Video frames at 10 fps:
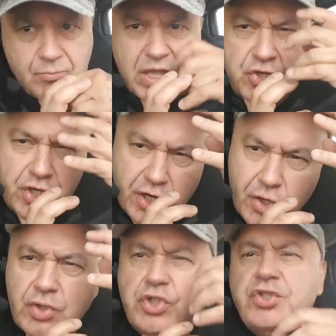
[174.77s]
you
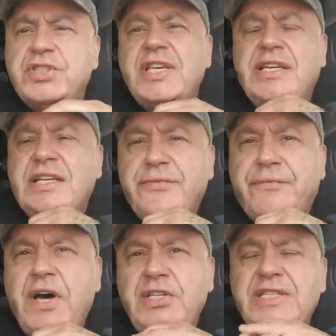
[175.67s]
know, you see this
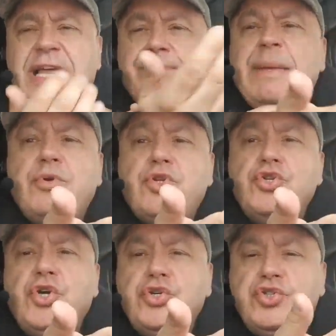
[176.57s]
fun. It's like people
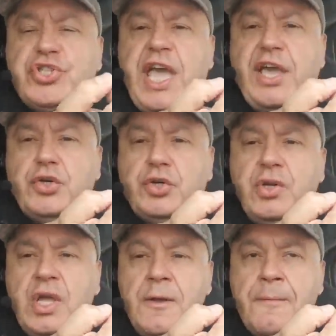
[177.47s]
don't know your channel,
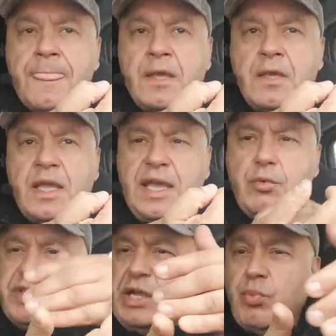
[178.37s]

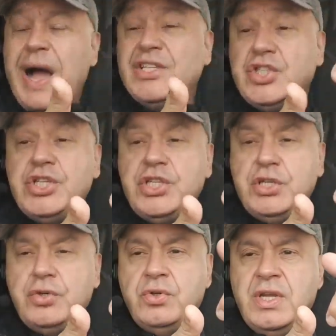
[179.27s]
and when they watch it
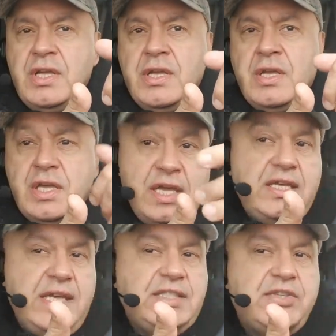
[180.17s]
here,
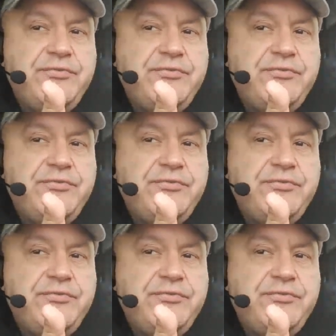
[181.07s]
it's a